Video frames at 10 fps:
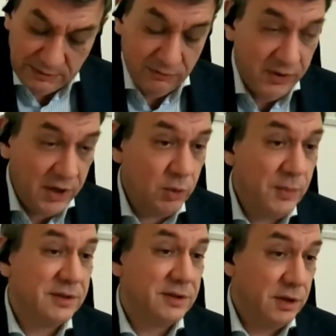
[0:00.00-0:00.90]

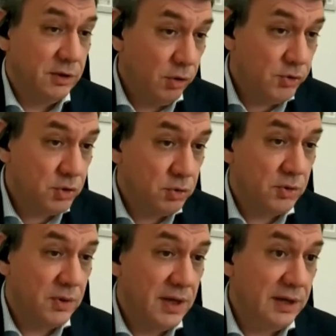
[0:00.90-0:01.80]
environment, and also
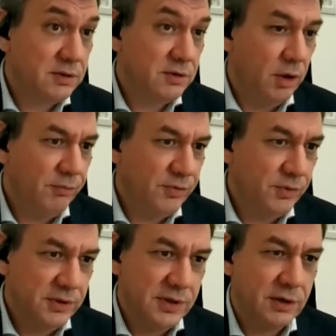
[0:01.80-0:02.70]
to create,
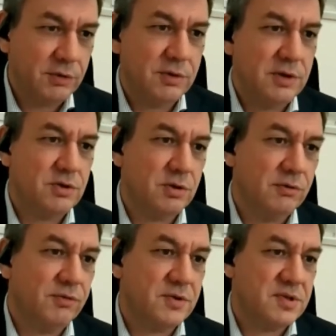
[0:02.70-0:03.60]
hopefully, the
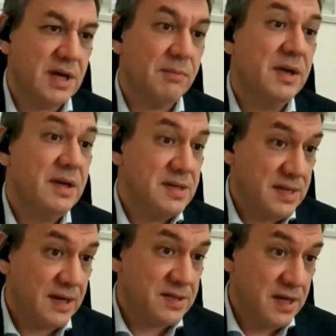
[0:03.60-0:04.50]
condition for some
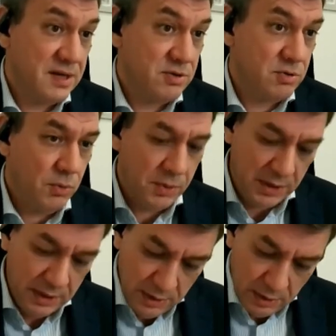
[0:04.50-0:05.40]
success
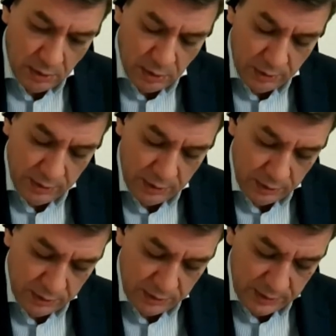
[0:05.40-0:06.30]
story
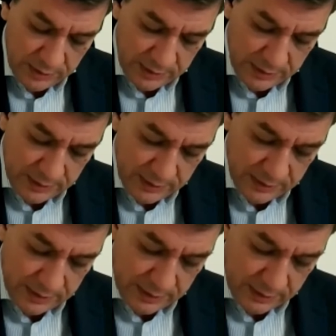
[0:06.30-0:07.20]

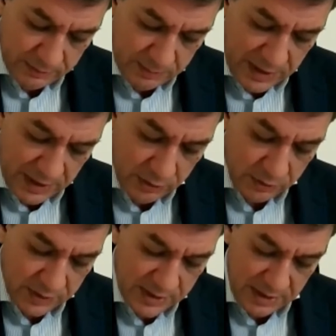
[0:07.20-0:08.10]
on
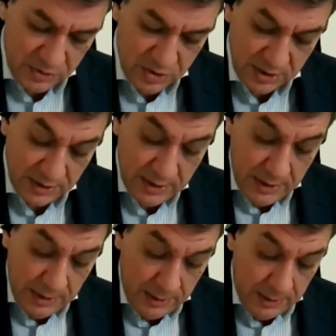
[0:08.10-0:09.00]
micro-credentials.
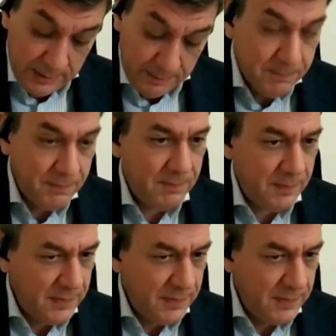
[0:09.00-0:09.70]
But